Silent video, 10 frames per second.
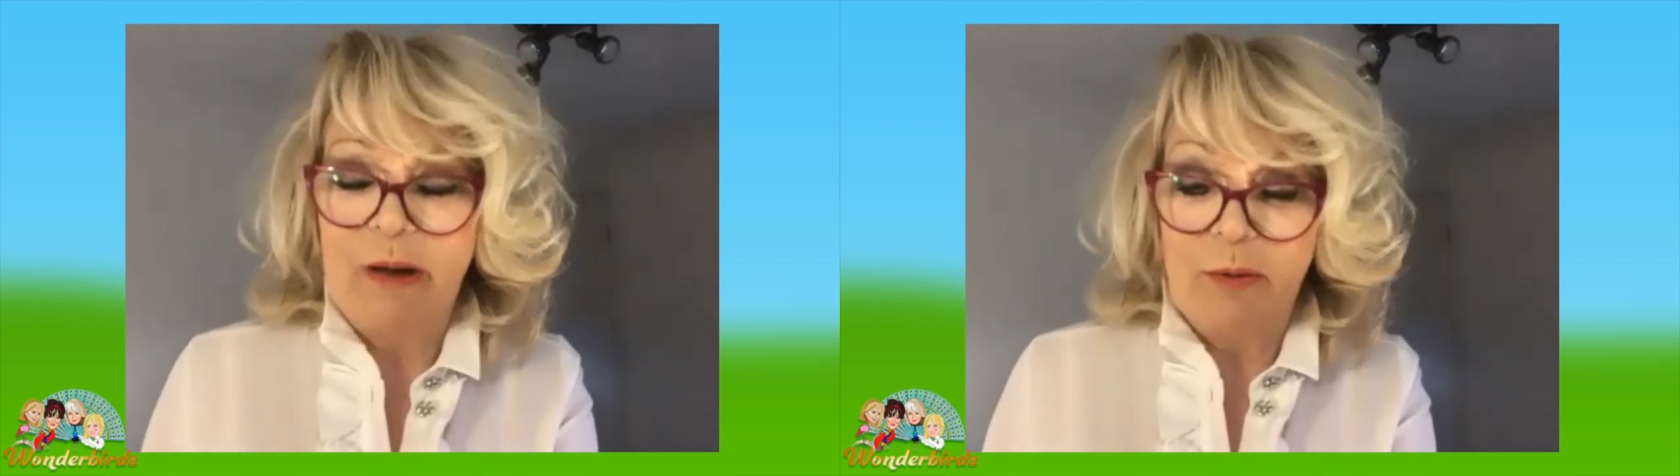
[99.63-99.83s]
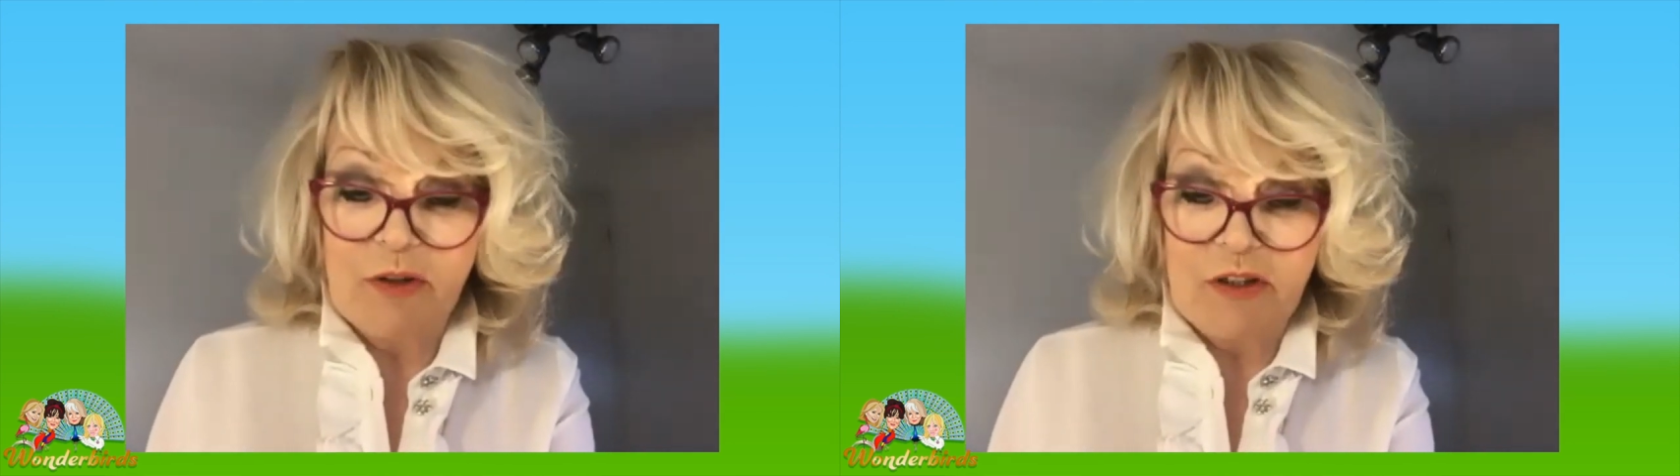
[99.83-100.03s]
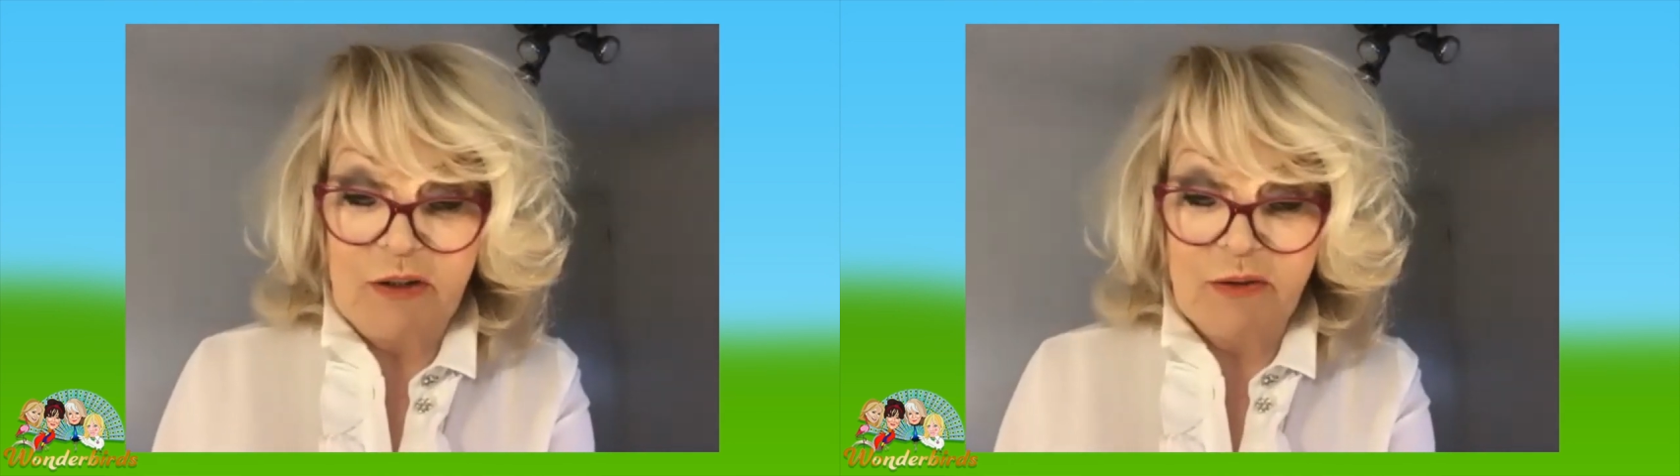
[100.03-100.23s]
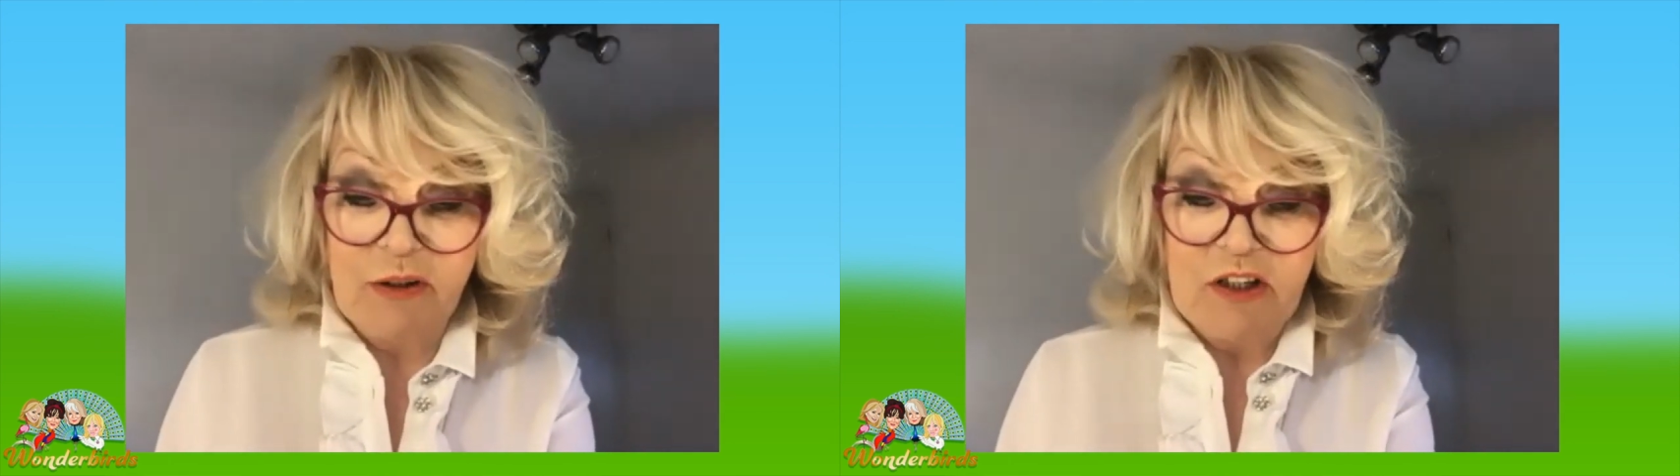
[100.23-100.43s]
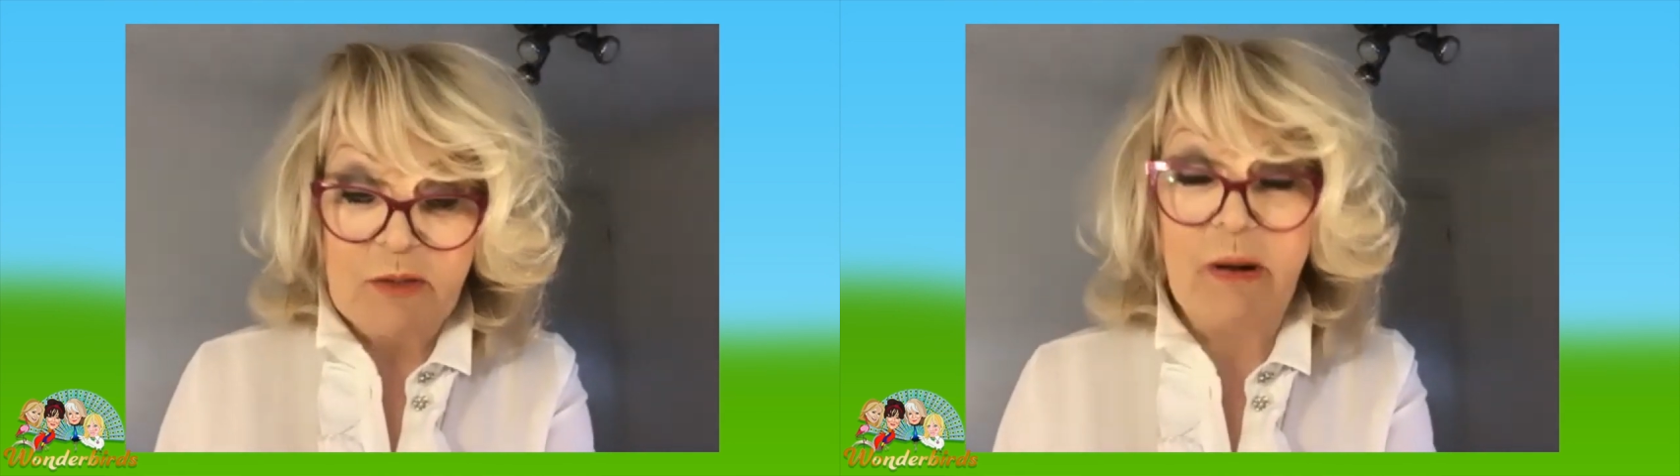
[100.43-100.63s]
What are you going
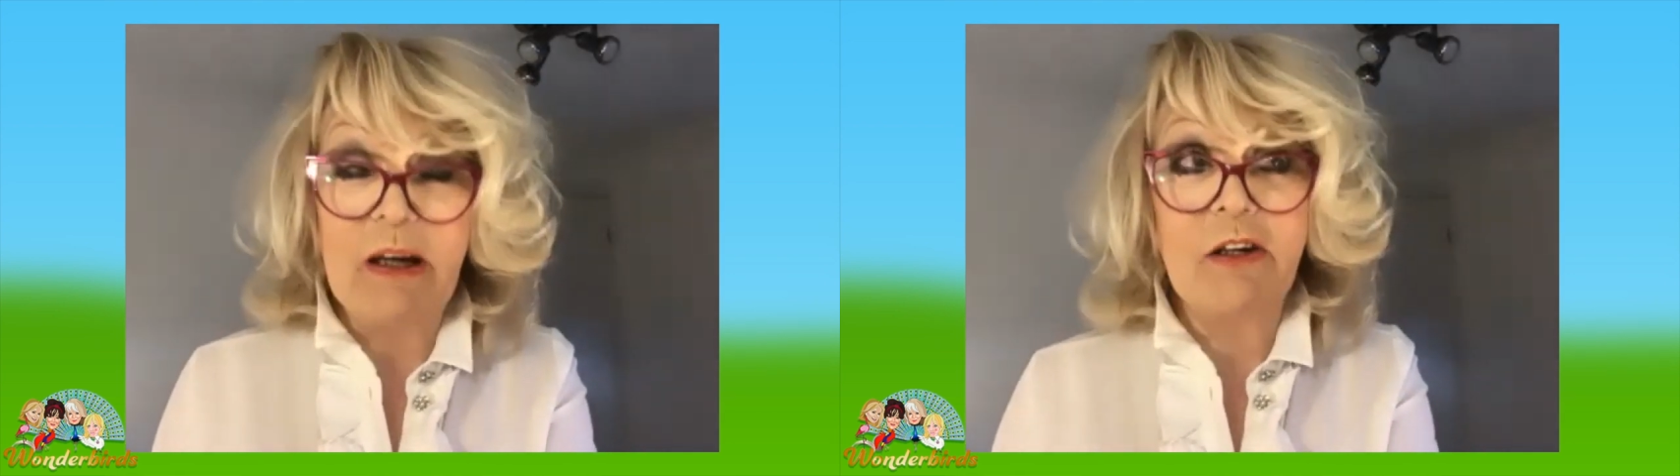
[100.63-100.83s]
to play? You know,